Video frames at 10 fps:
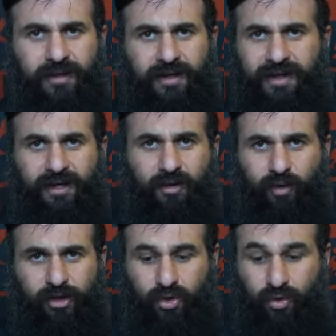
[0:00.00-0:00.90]
you know,
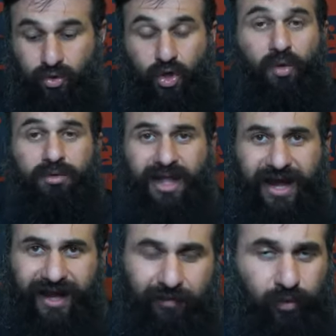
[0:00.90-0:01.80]
what you don't
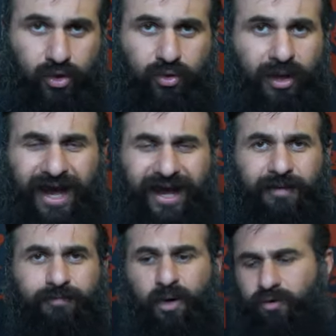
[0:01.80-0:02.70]
like and what you like,
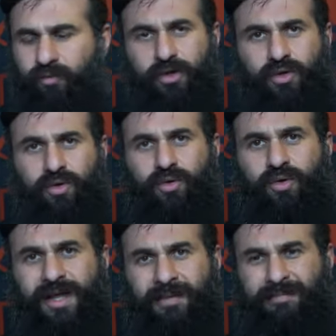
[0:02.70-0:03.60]
both what you
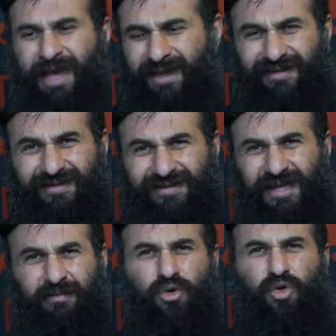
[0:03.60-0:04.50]
may
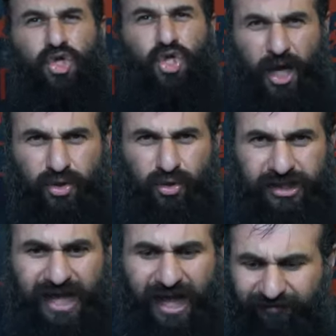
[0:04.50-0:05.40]
seem to judge
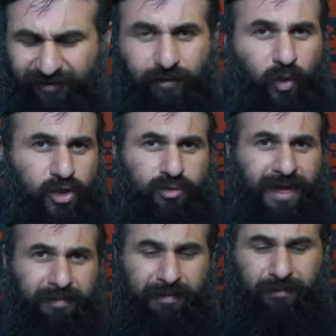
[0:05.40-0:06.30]
yourself and what you
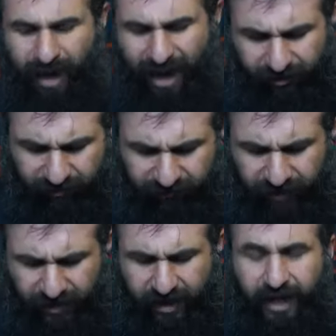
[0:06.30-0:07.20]
may be proud of.
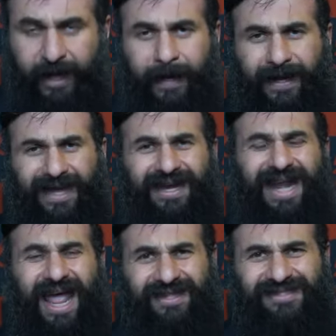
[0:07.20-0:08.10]
Uh, in an
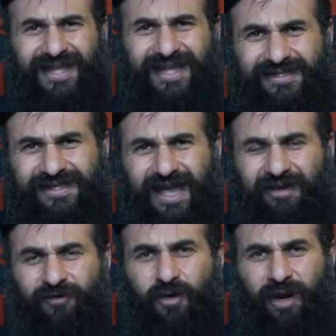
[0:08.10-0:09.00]
instance,
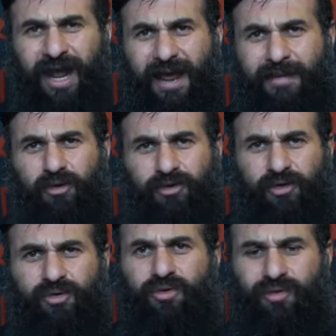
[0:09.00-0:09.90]
if you're able
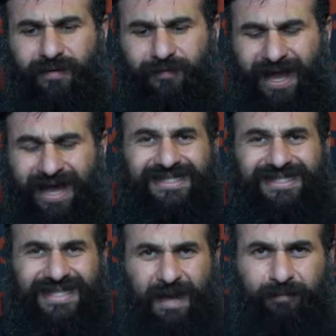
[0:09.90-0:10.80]
to
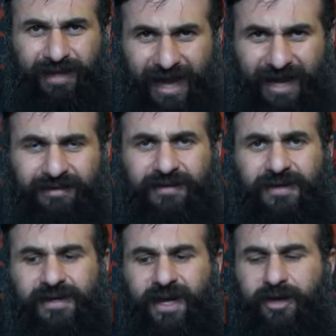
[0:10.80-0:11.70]
accept that,
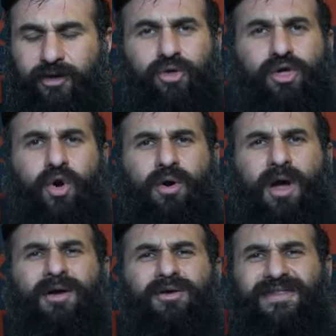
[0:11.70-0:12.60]
Uh, you're no
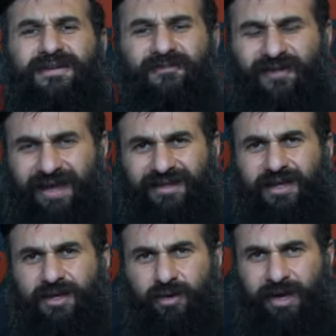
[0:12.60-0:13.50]
longer deflecting
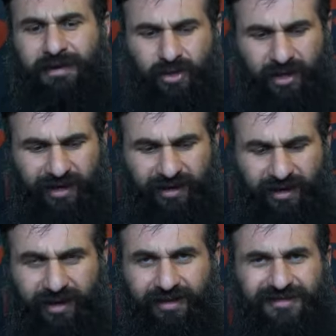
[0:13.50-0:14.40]
your image in a
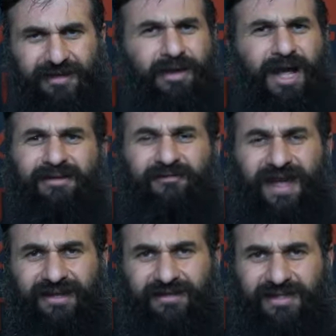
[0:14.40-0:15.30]
in some kind of
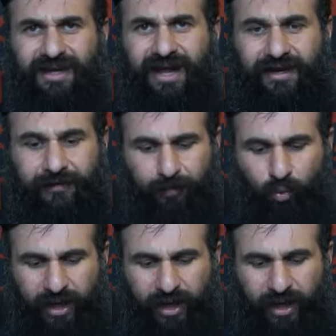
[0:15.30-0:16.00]
fantasy land. We